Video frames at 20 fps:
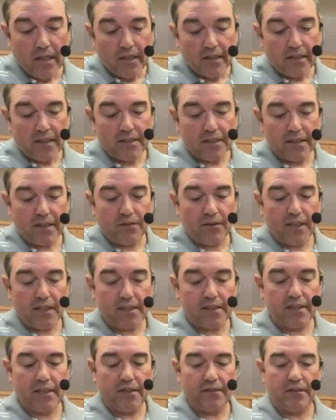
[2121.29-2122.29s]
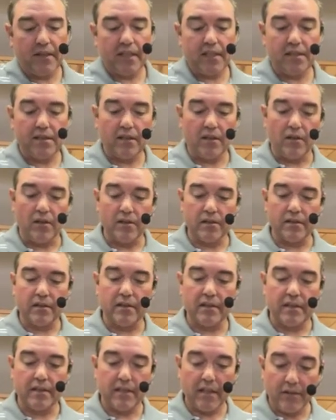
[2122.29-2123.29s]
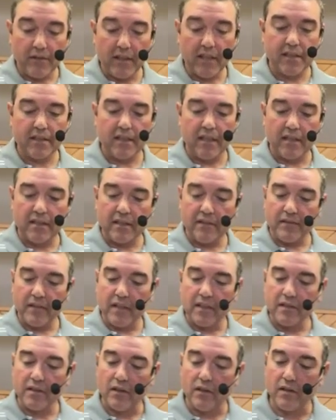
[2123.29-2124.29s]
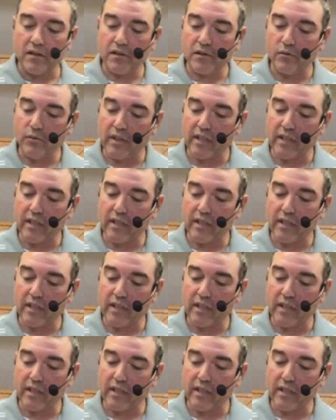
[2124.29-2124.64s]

The seriousness of this also, seriousness of this also